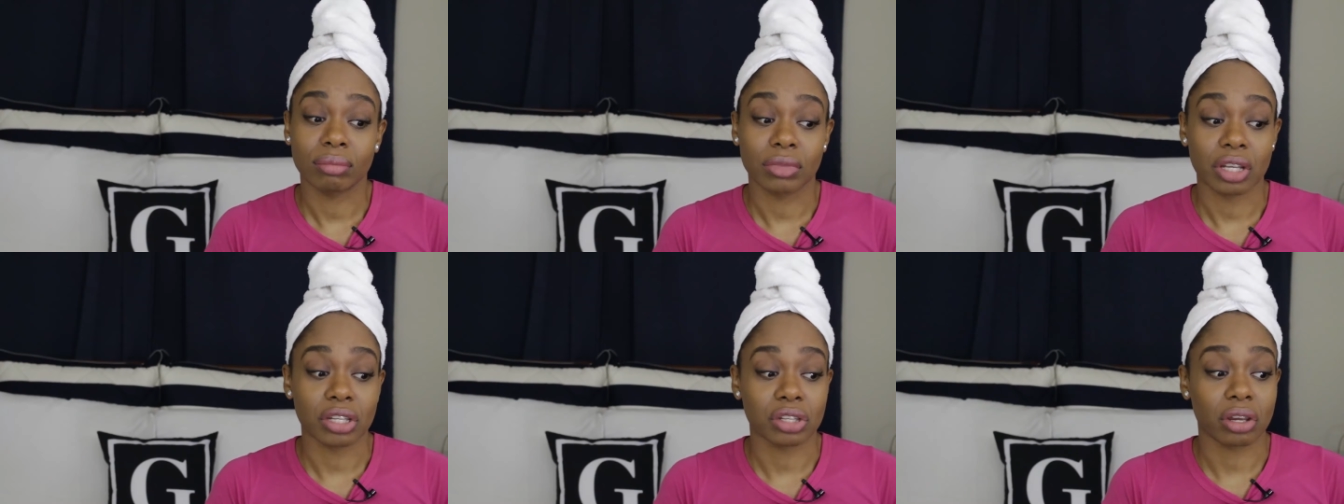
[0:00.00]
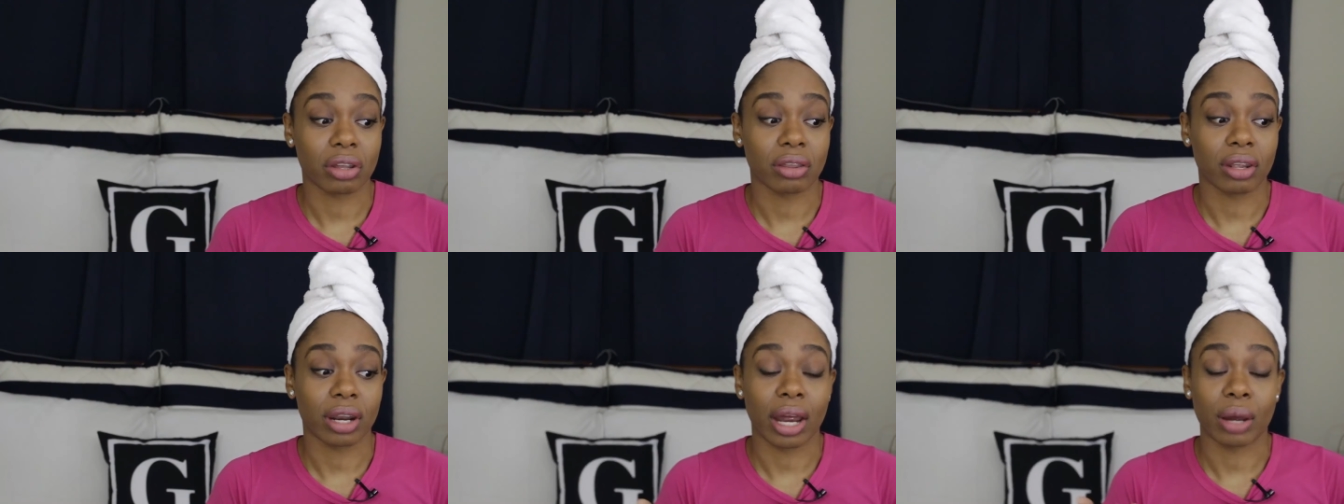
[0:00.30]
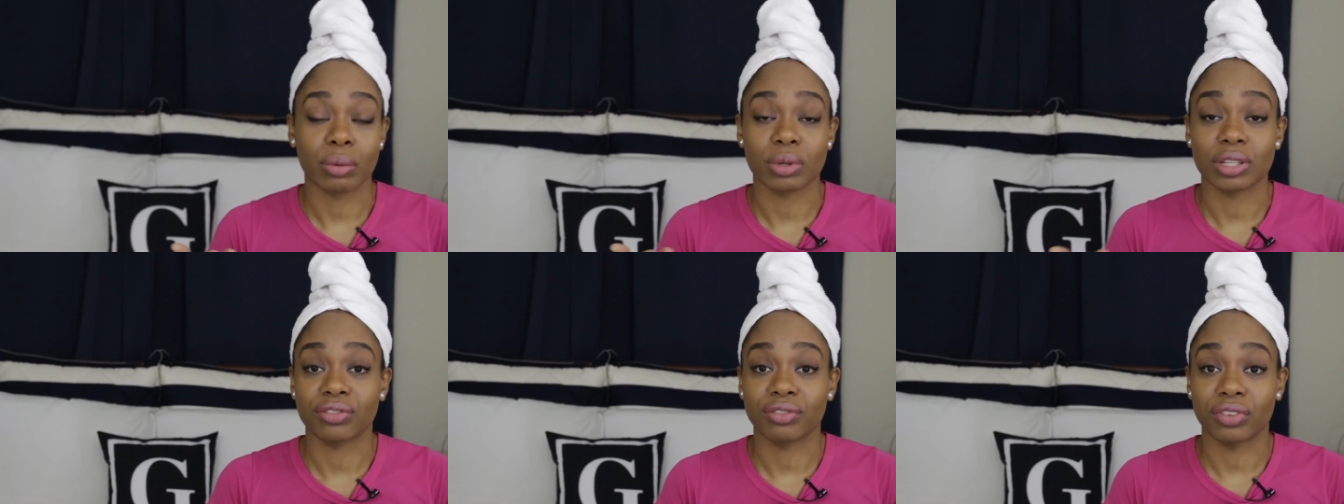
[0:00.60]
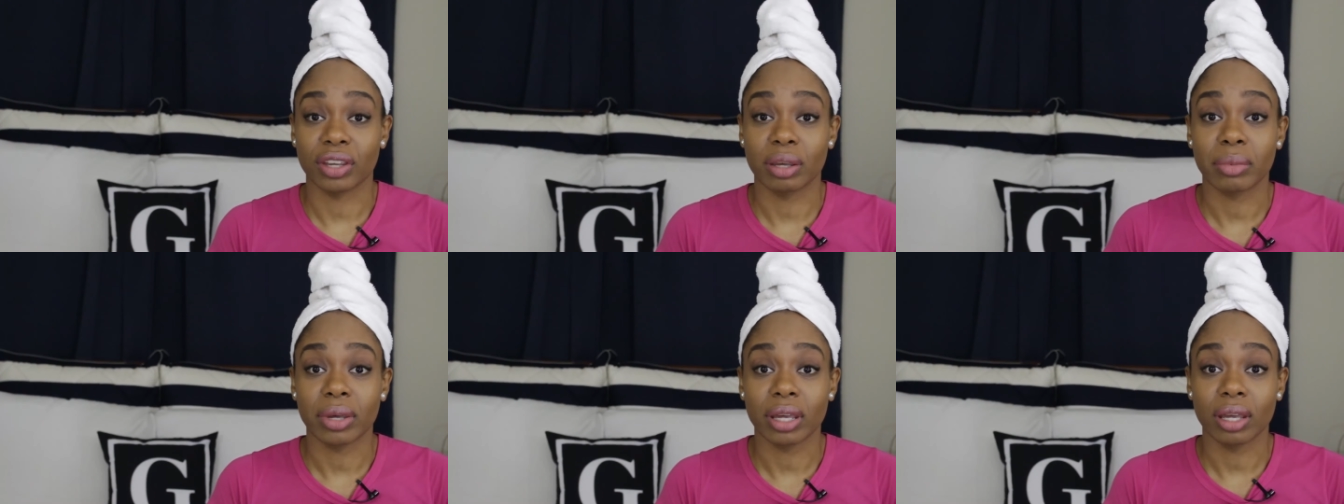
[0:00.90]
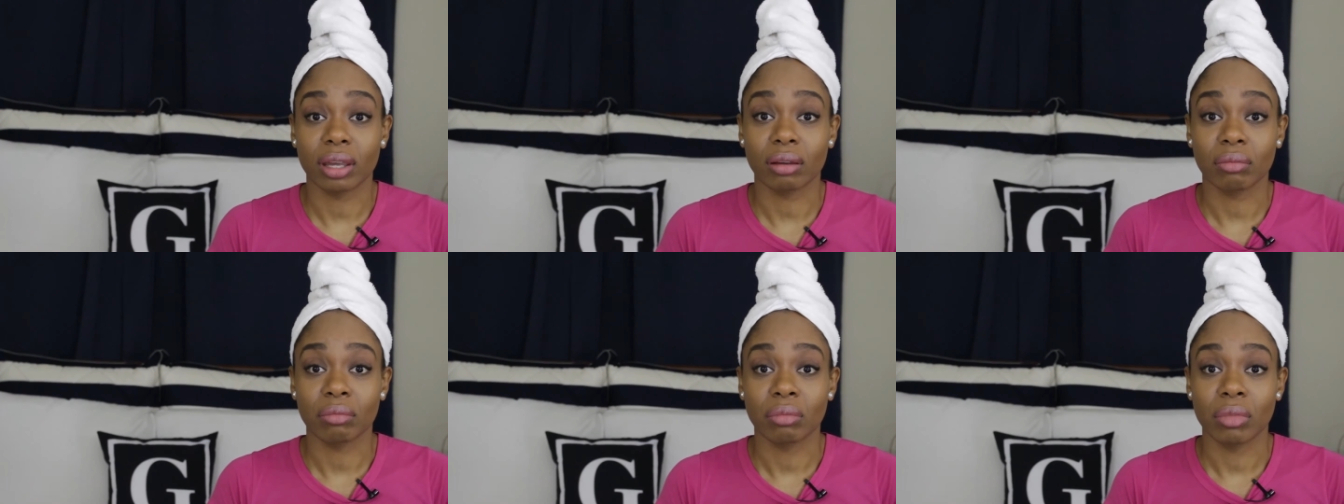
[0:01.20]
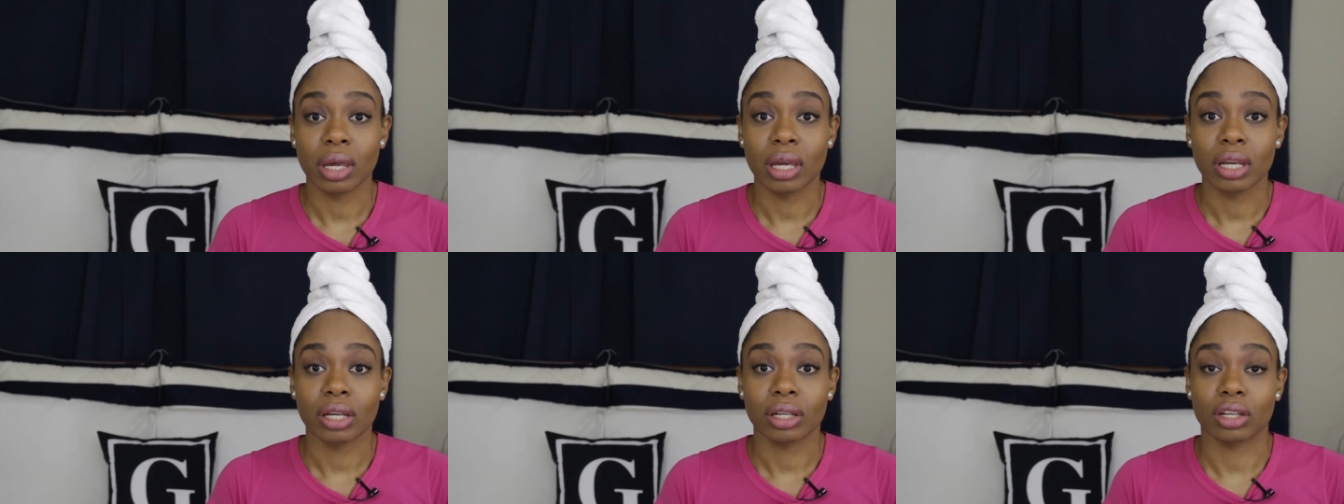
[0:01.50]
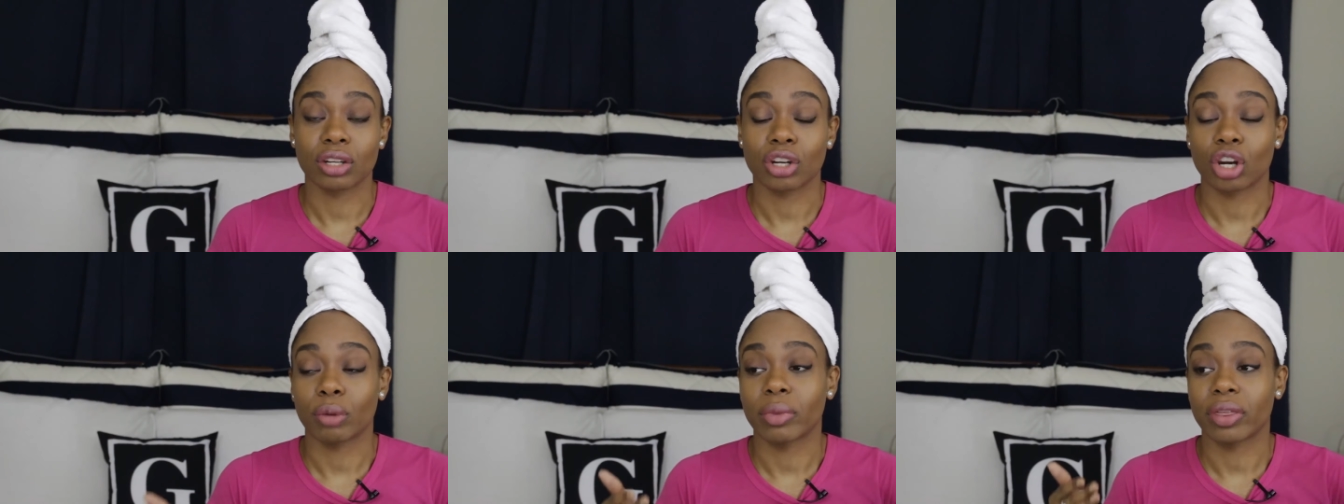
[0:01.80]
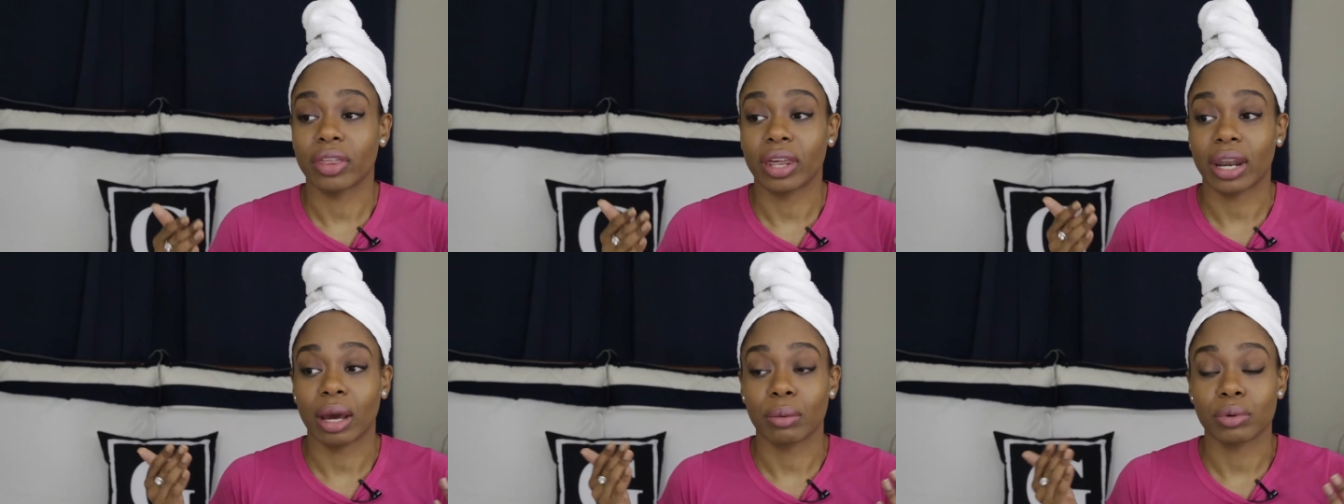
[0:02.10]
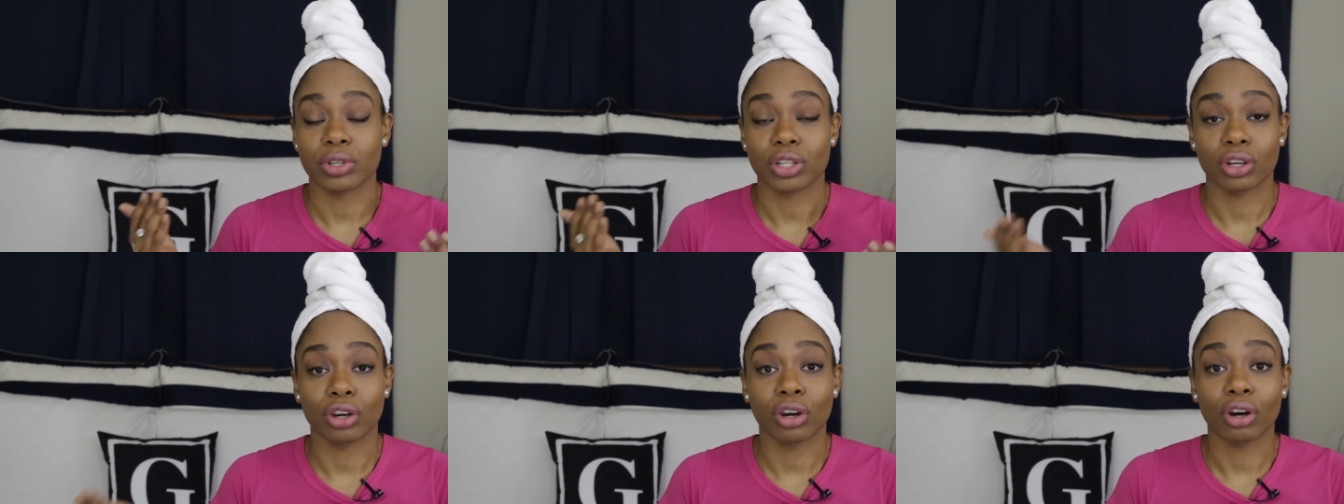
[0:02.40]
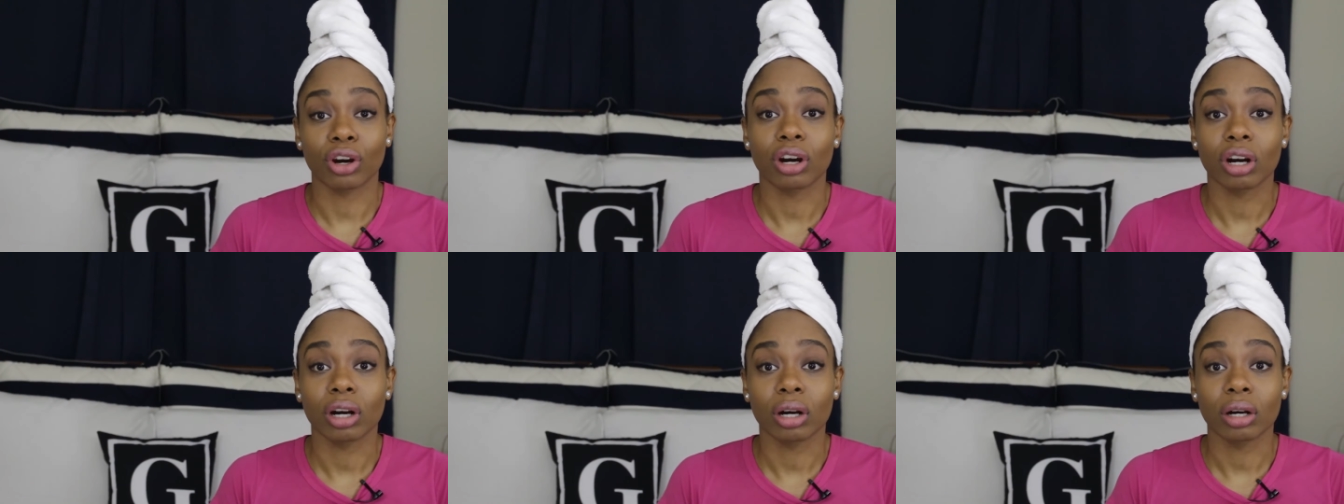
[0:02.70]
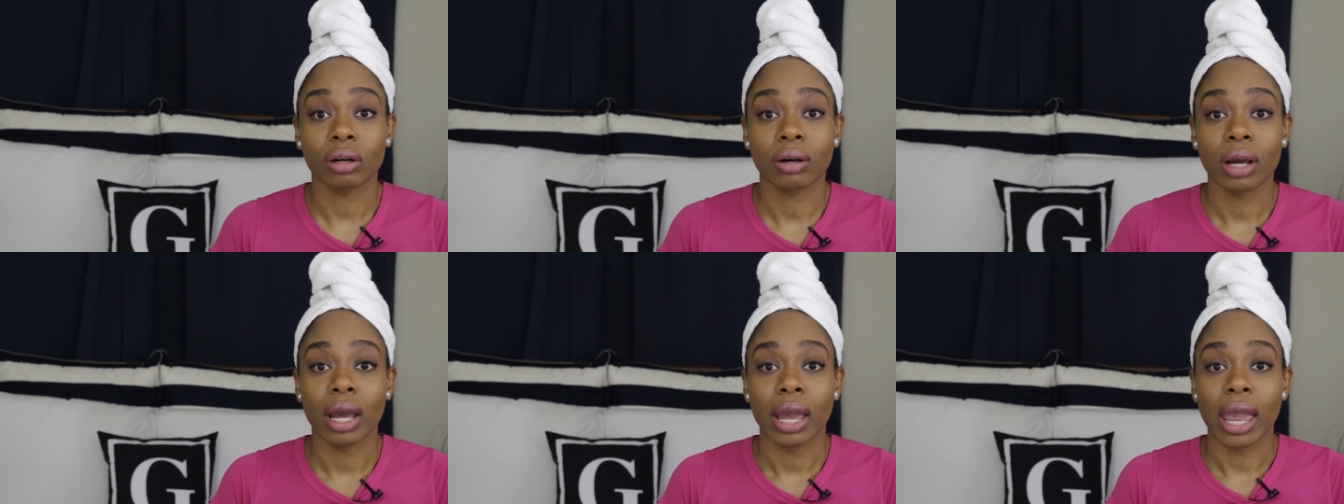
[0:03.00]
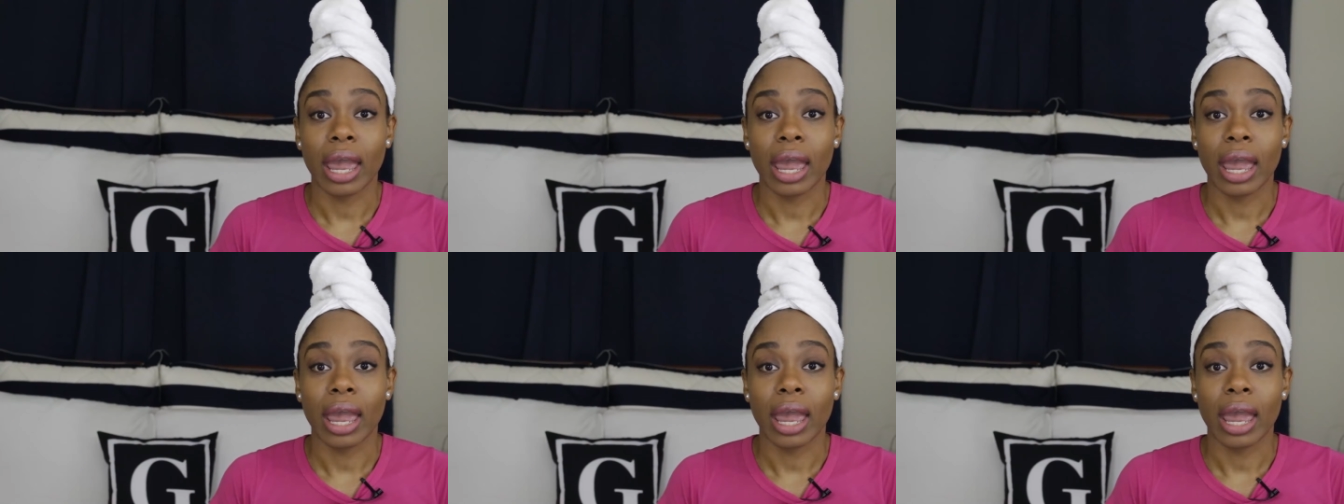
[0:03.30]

they saw that I was female, determined that I was a girl,